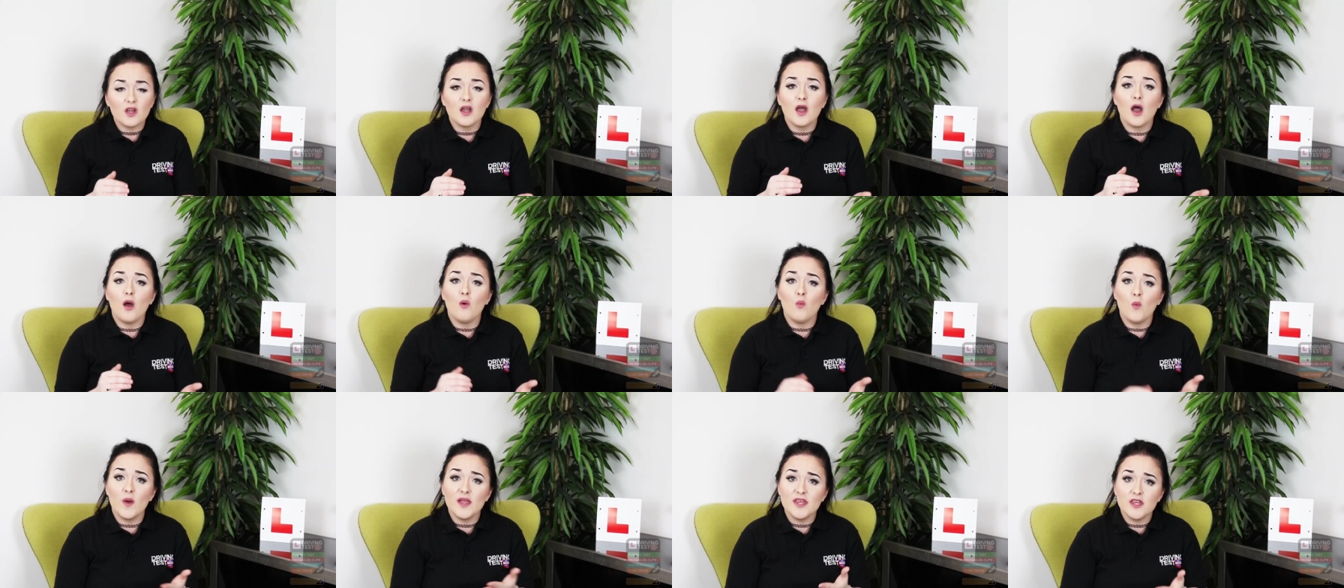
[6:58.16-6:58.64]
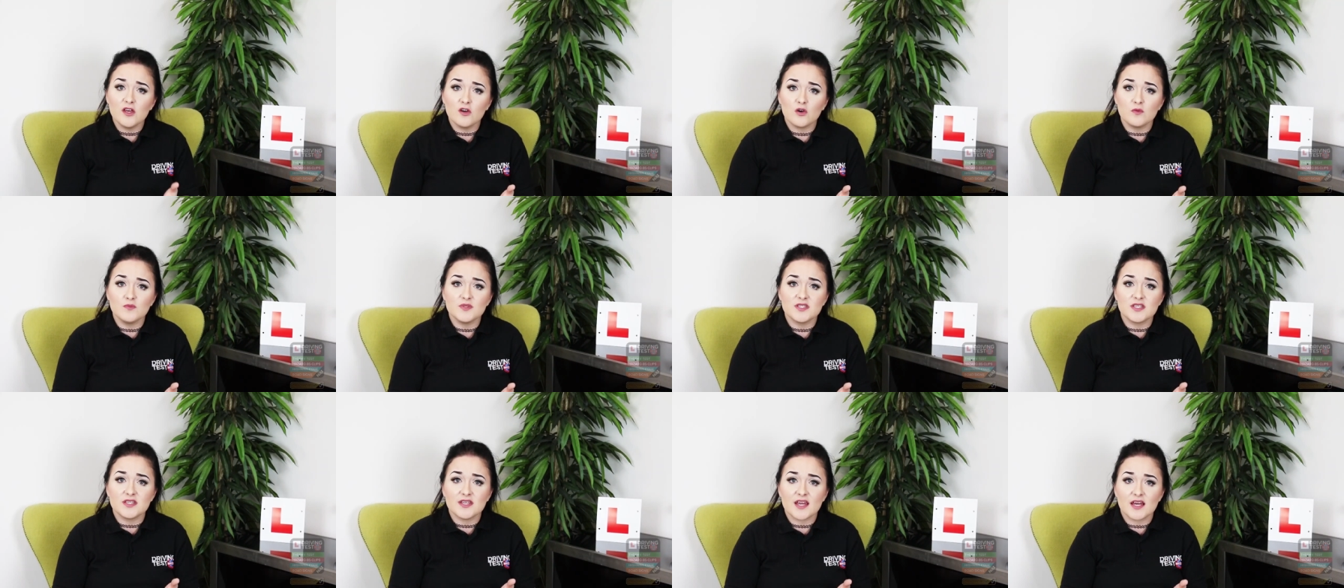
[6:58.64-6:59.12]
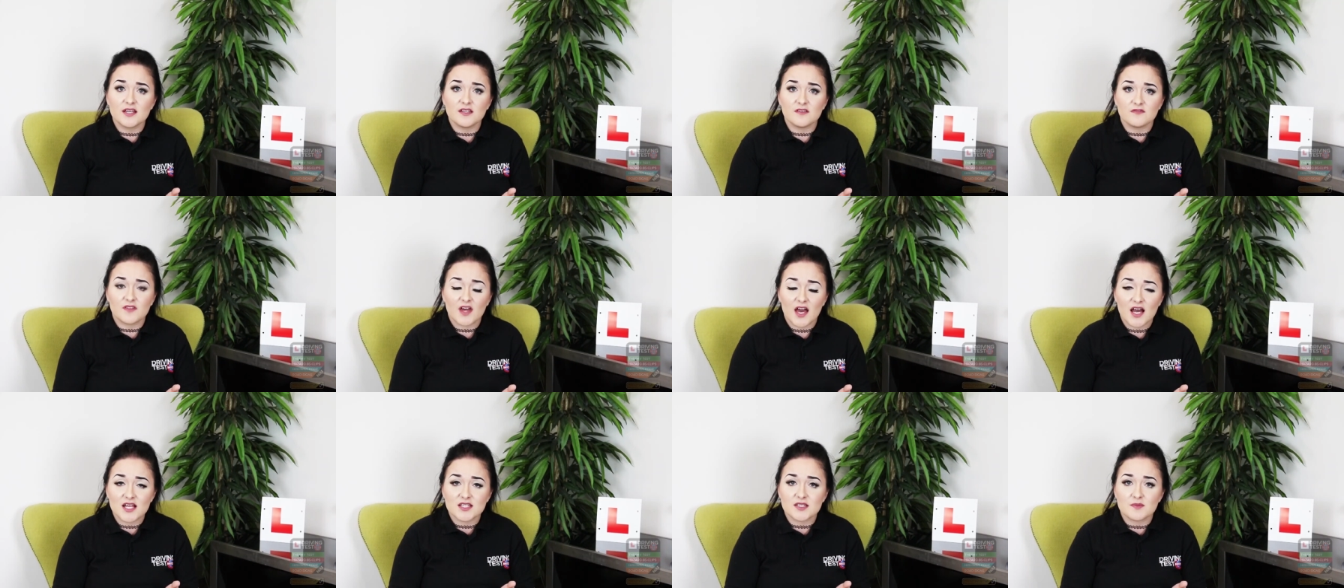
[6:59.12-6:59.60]
And when you come to the end of
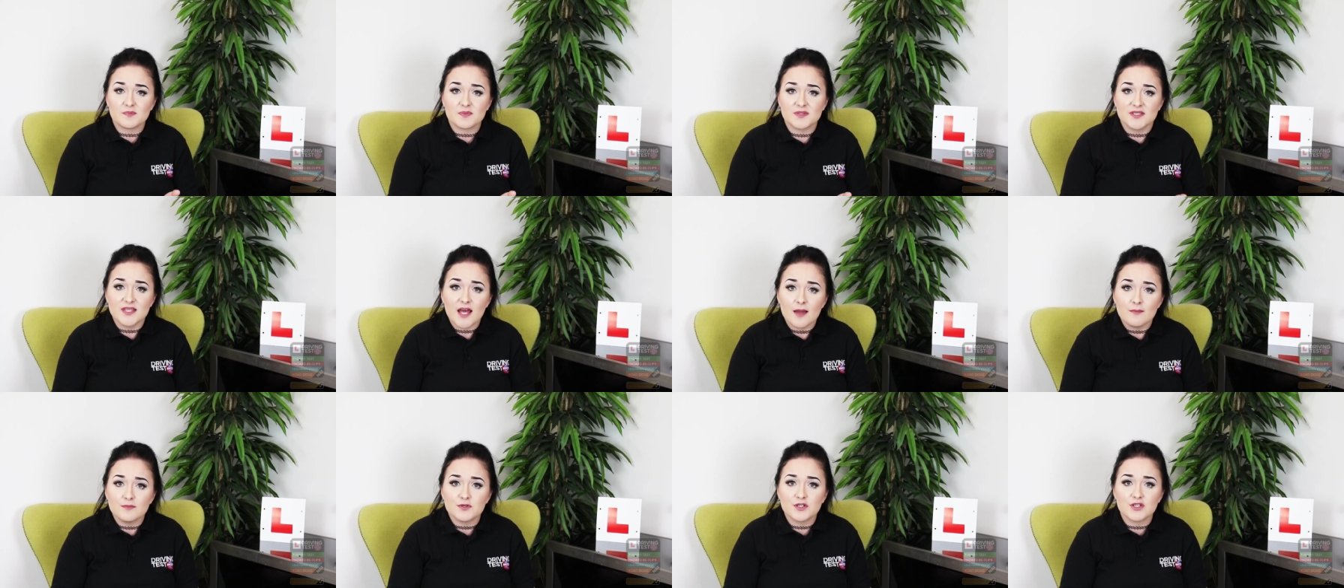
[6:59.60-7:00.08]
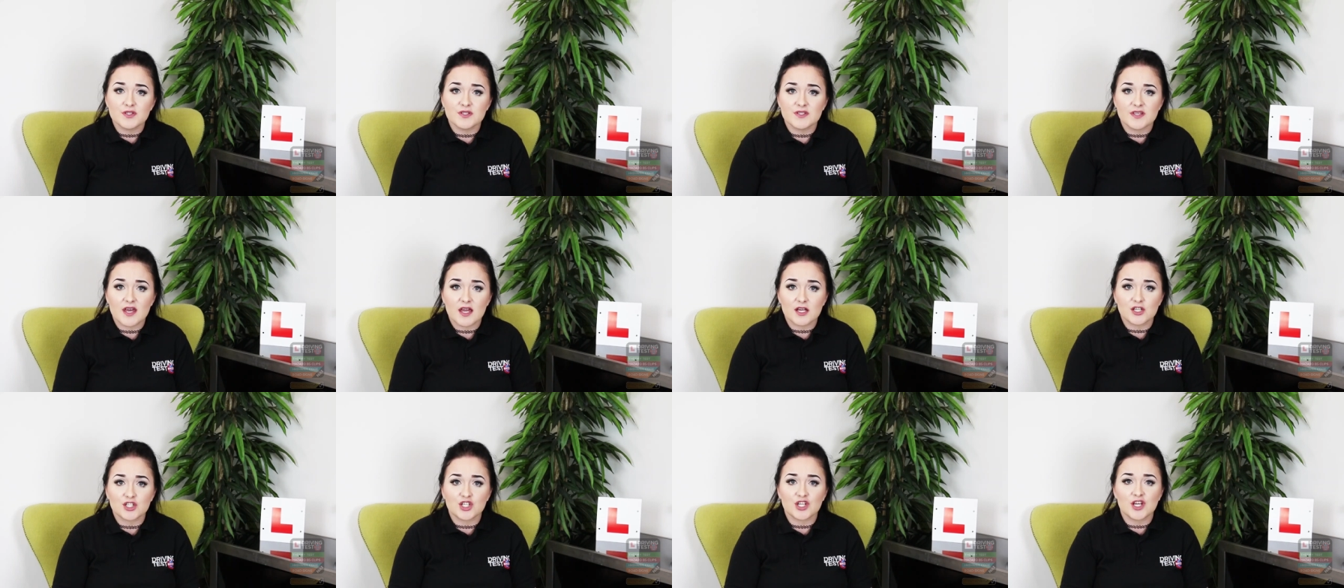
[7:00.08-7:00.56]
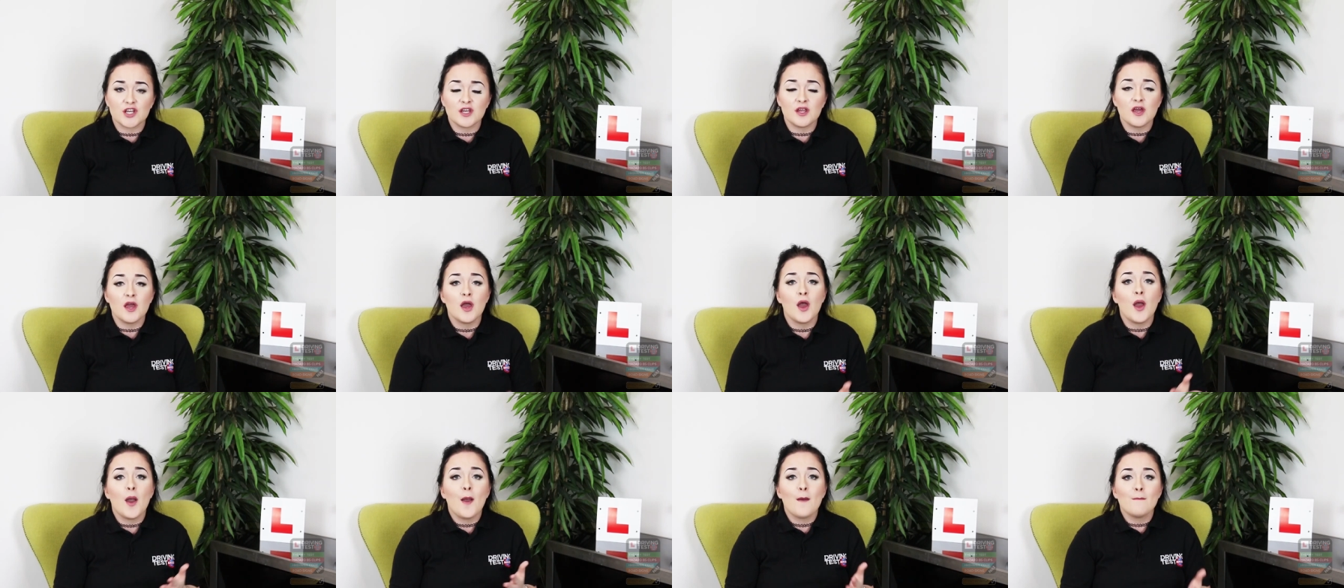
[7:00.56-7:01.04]
the hazard perception section,
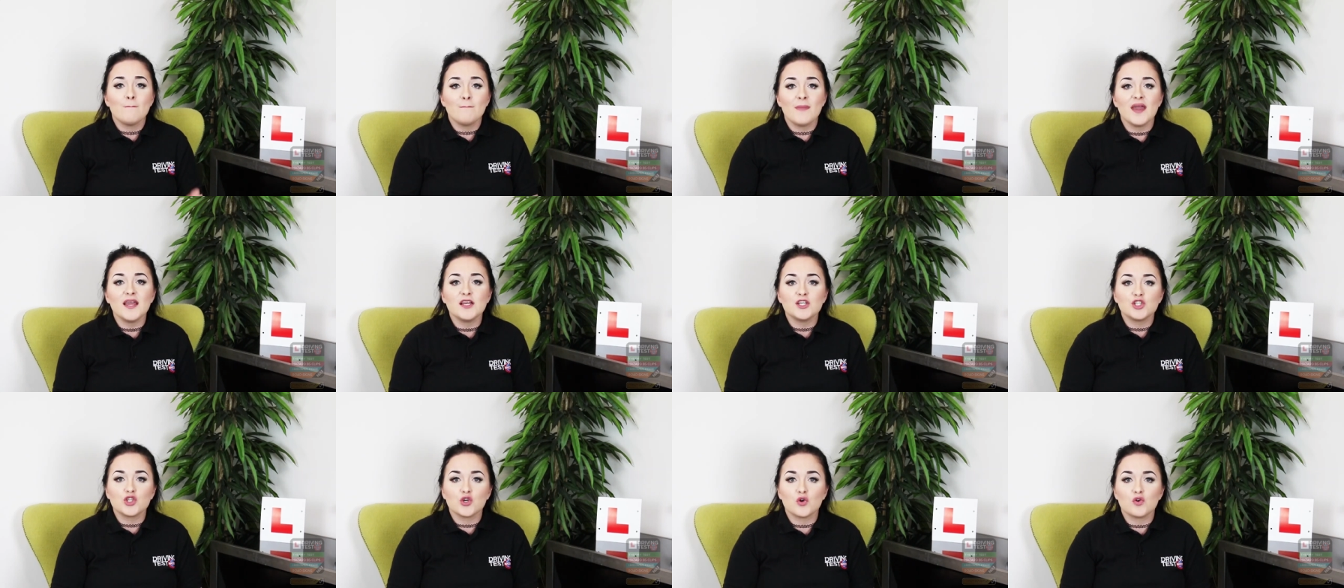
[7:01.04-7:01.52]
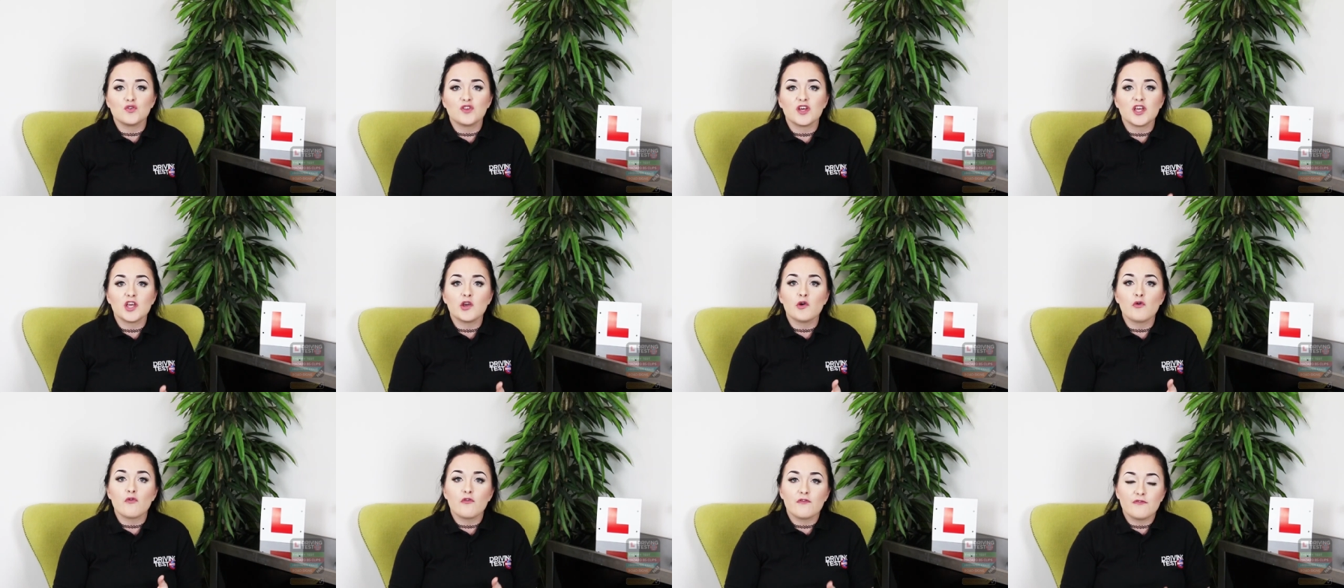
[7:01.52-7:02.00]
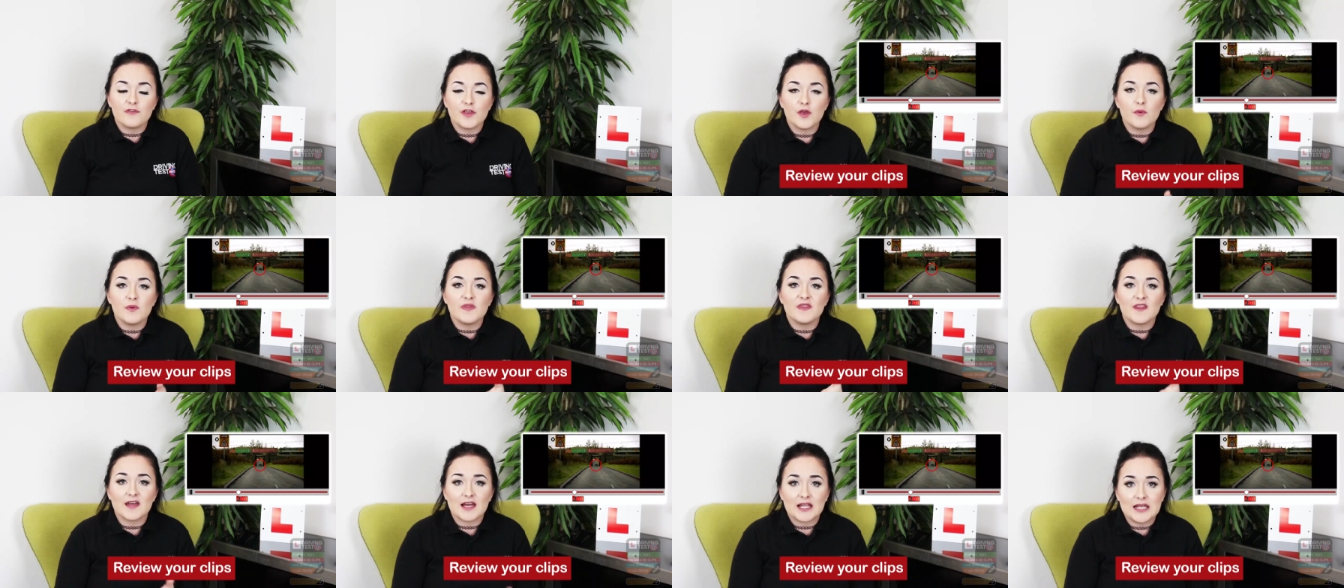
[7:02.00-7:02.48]
make sure that you're
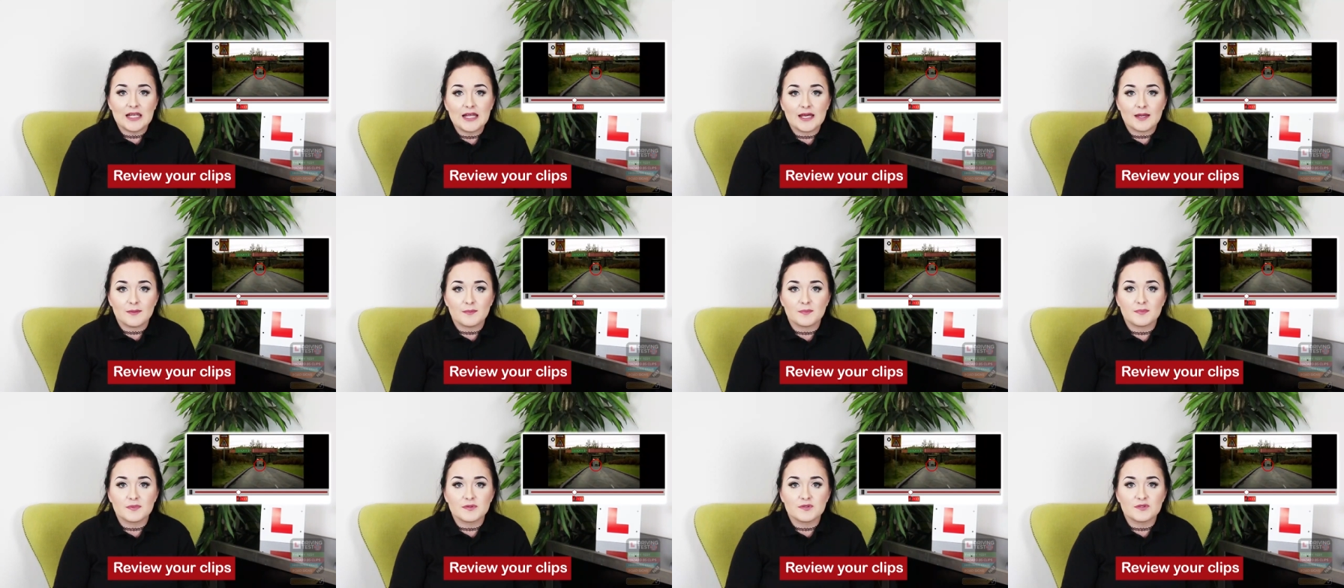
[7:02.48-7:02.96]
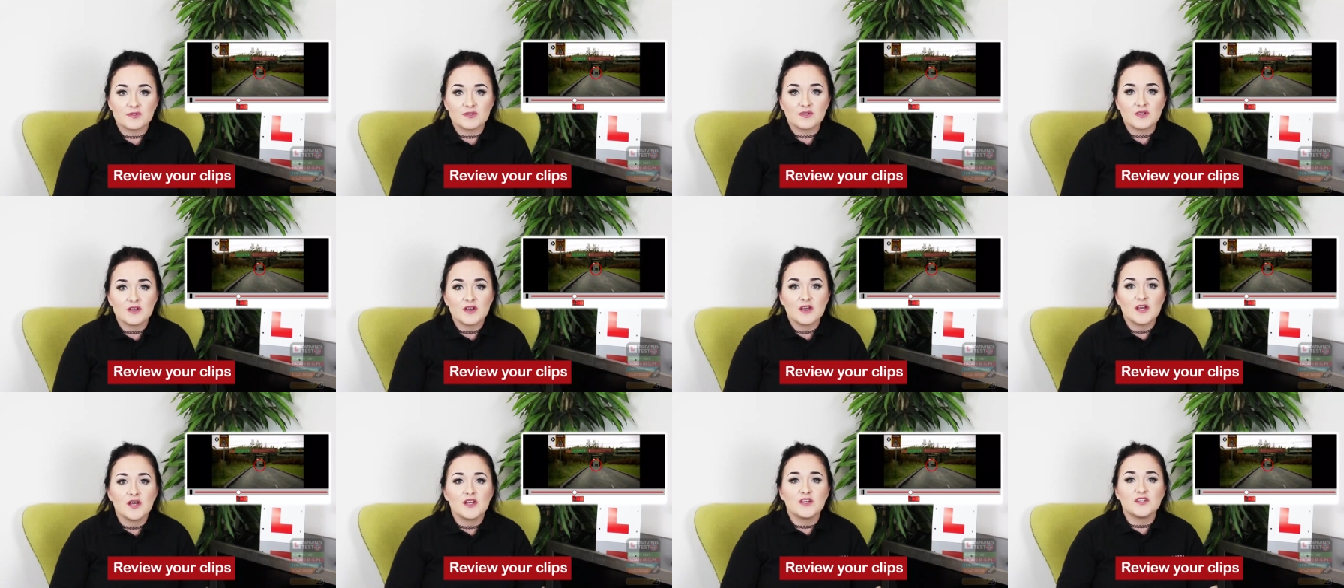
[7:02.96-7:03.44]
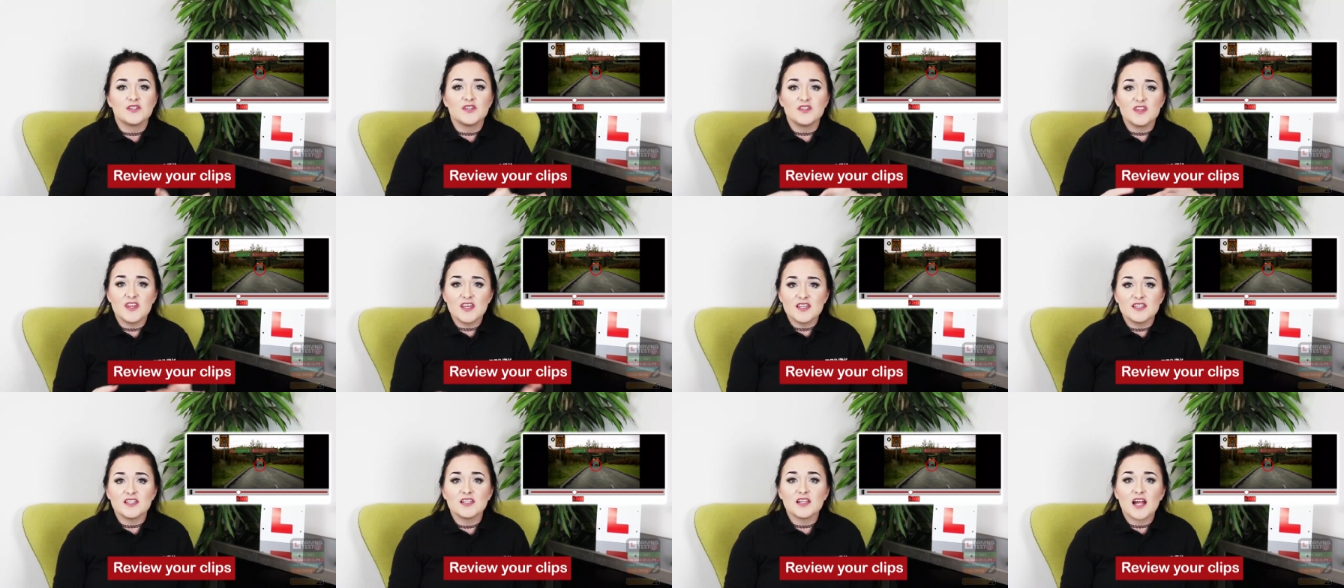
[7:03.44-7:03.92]
reviewing the clips. So
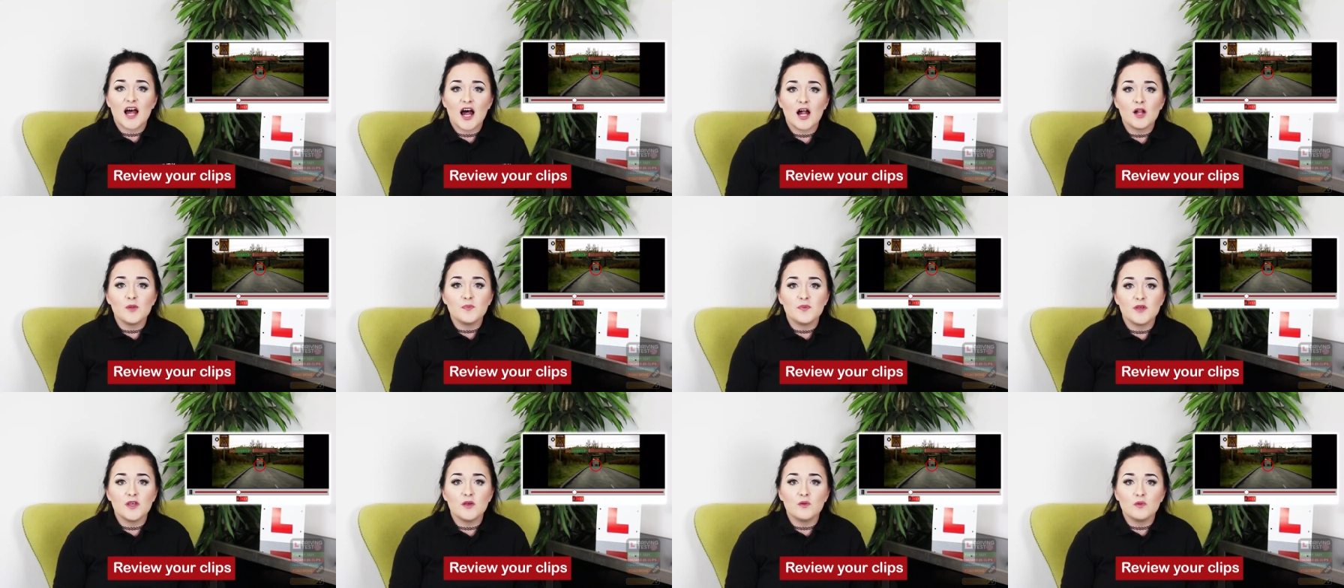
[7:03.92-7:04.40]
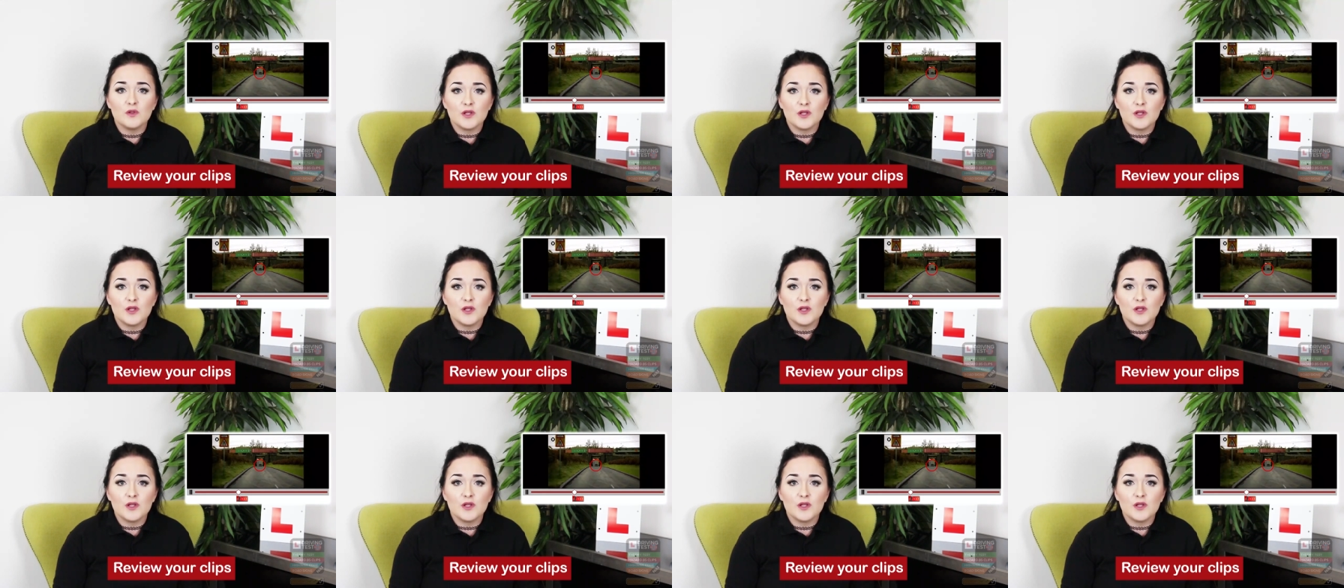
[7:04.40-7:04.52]
this will help you